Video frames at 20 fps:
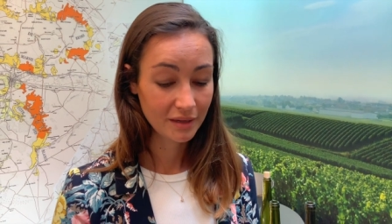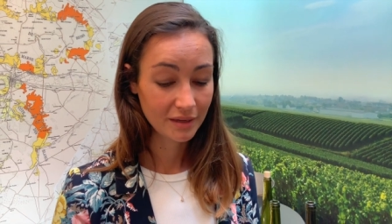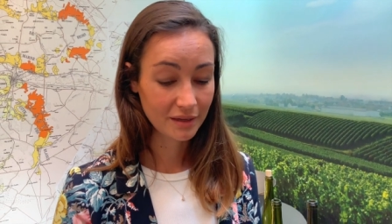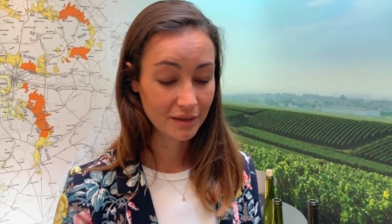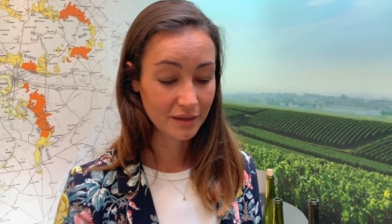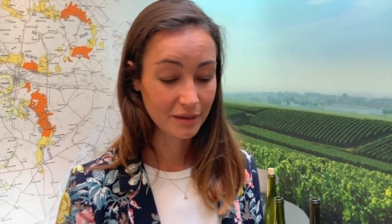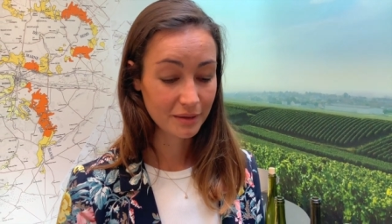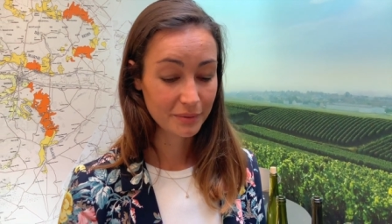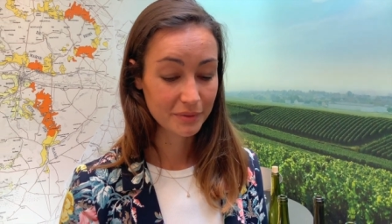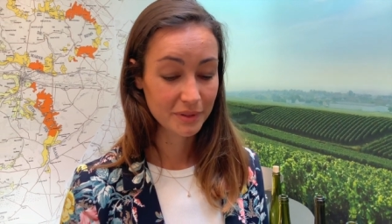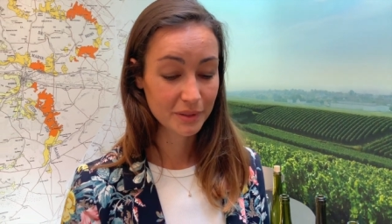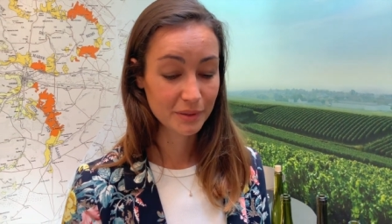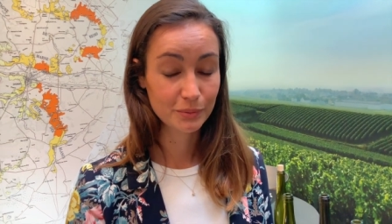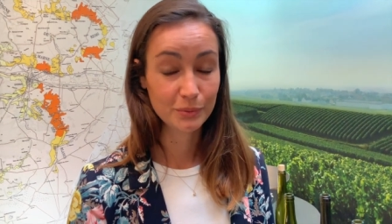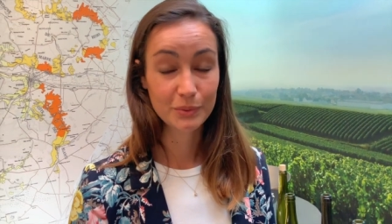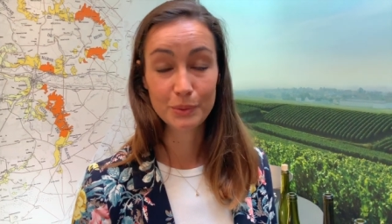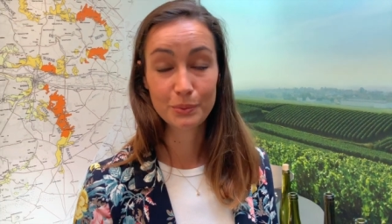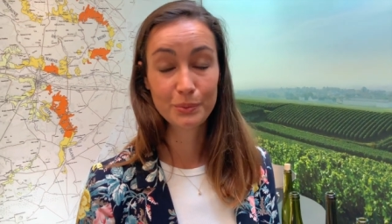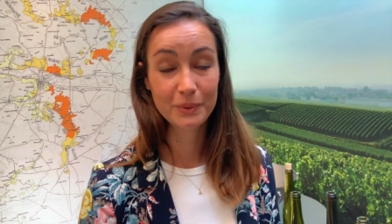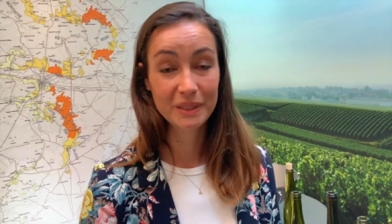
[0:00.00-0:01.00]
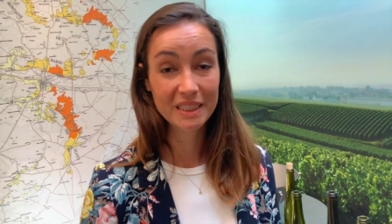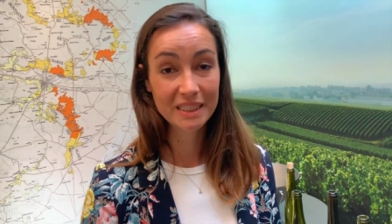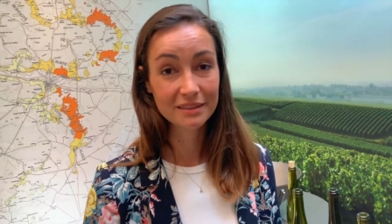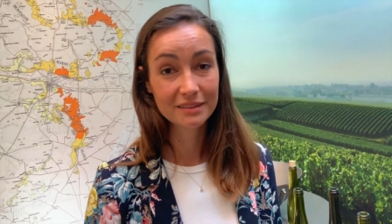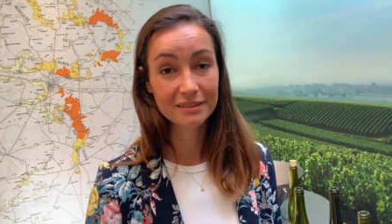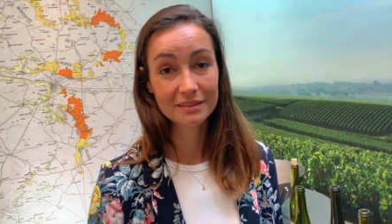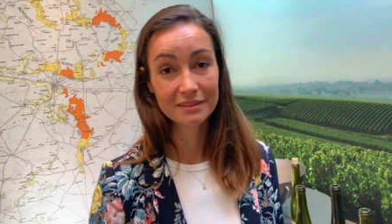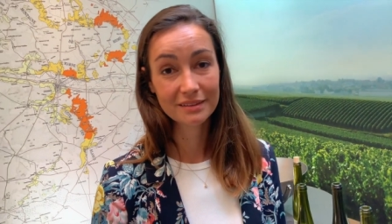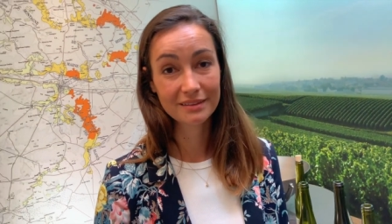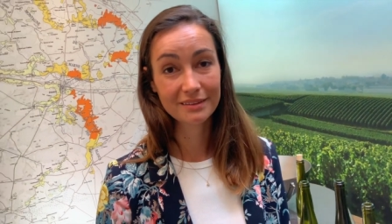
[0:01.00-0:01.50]
that we will
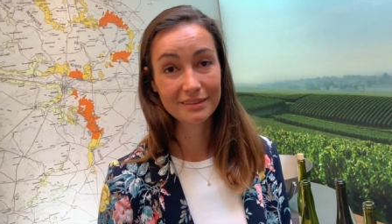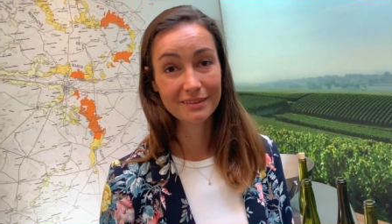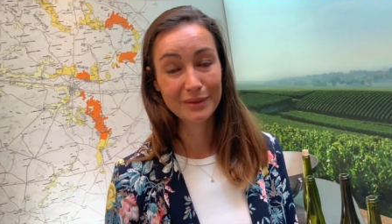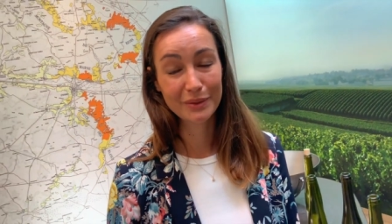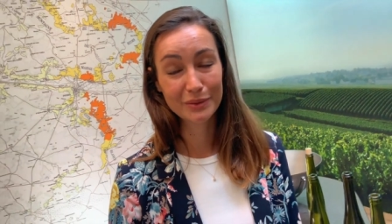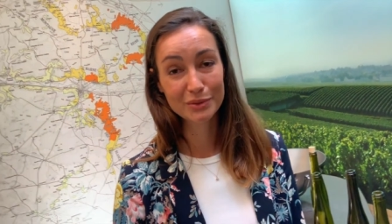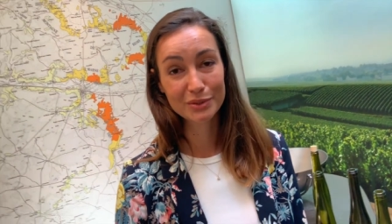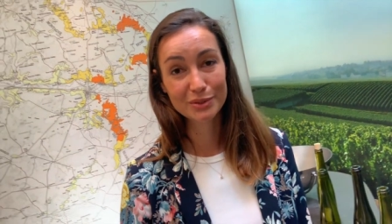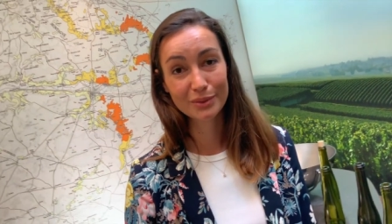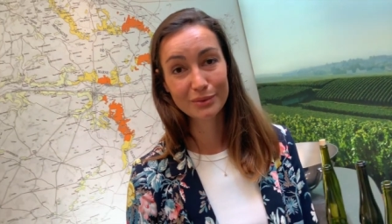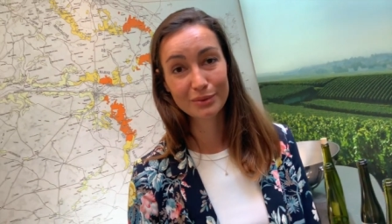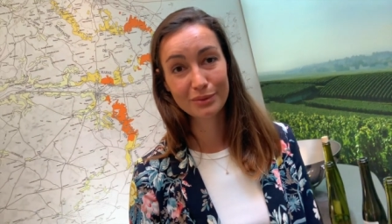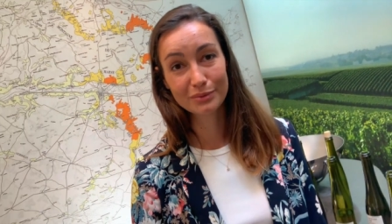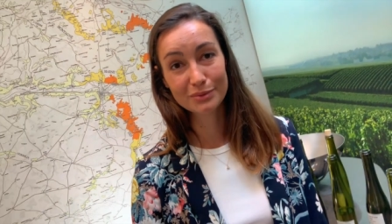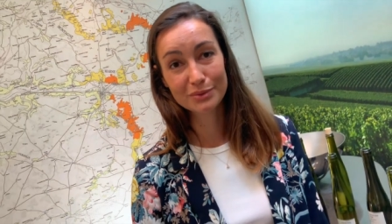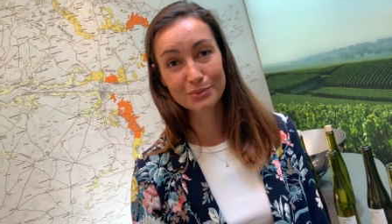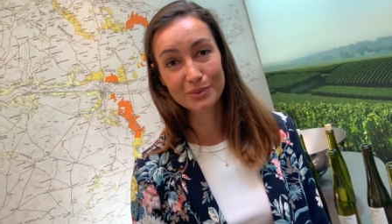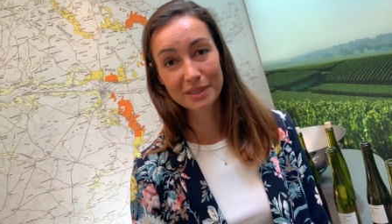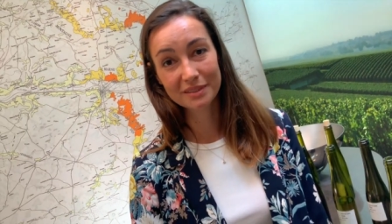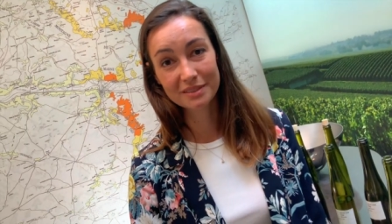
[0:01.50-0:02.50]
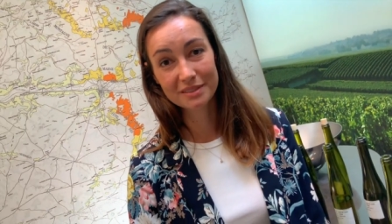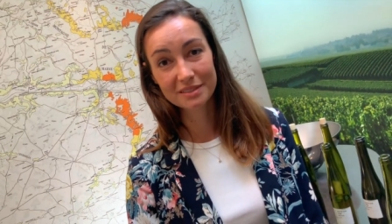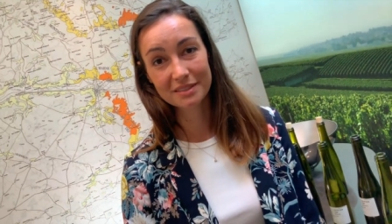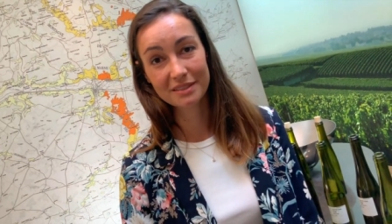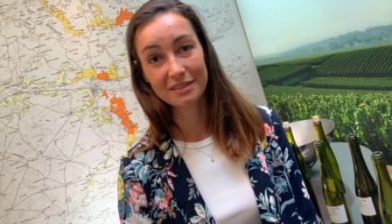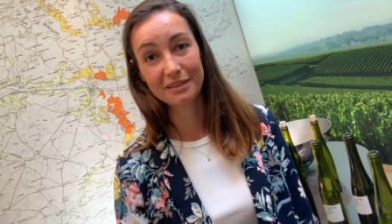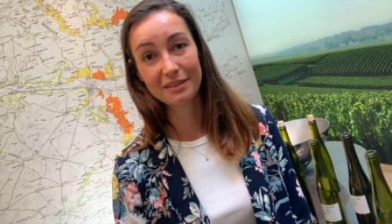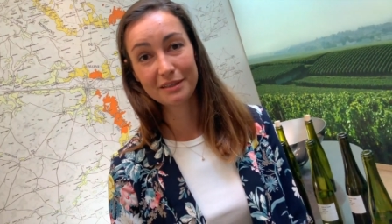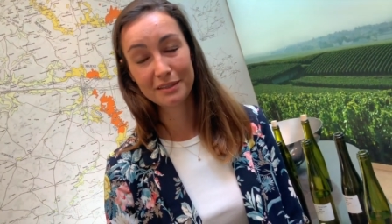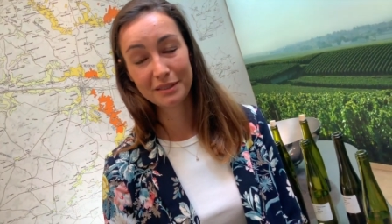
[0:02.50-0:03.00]
enjoy those wines
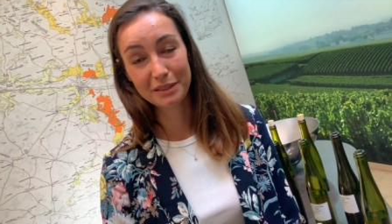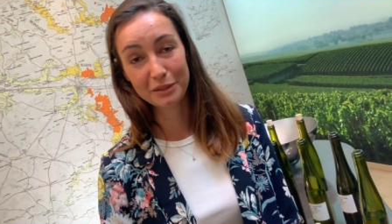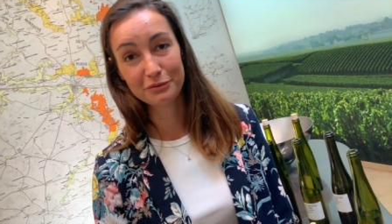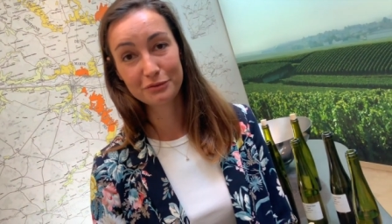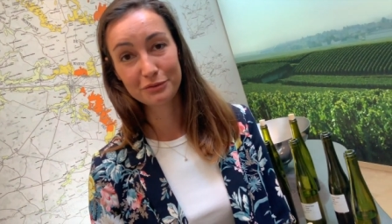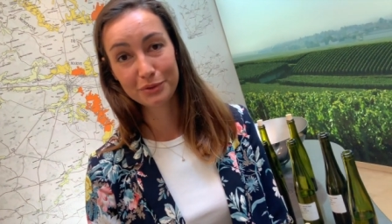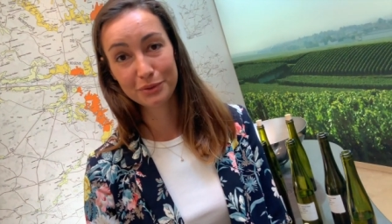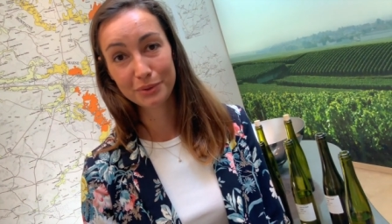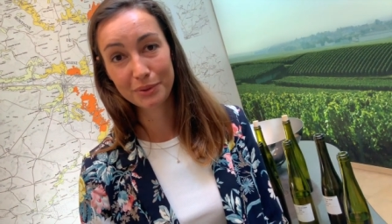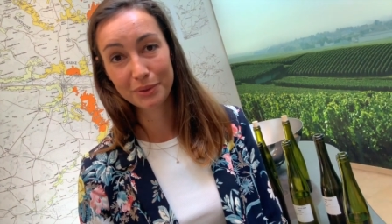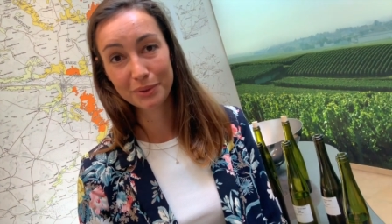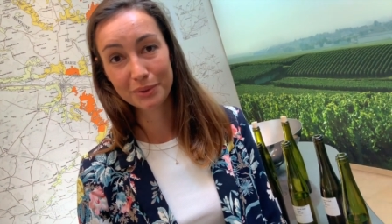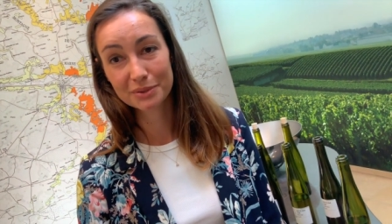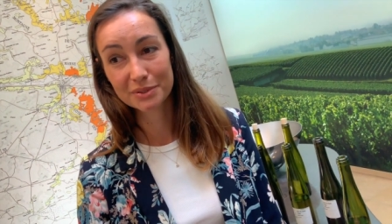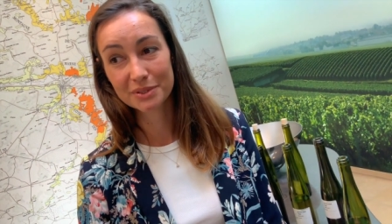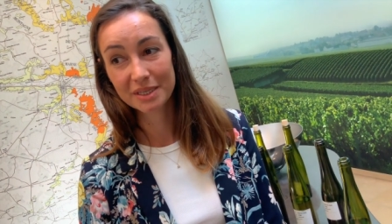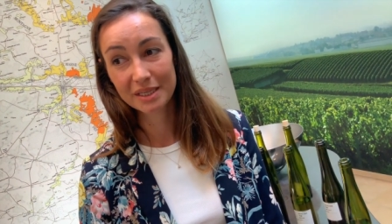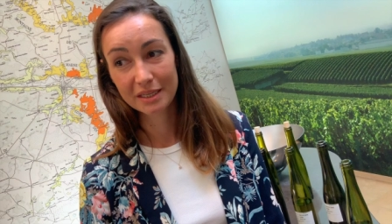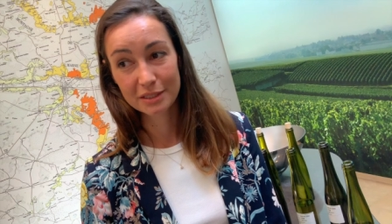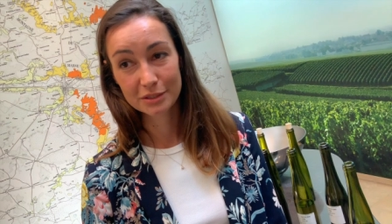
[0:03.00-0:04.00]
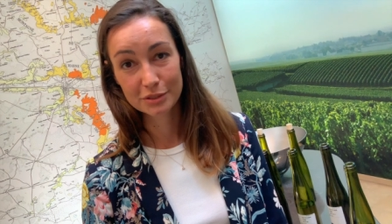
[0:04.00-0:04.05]
in a few years.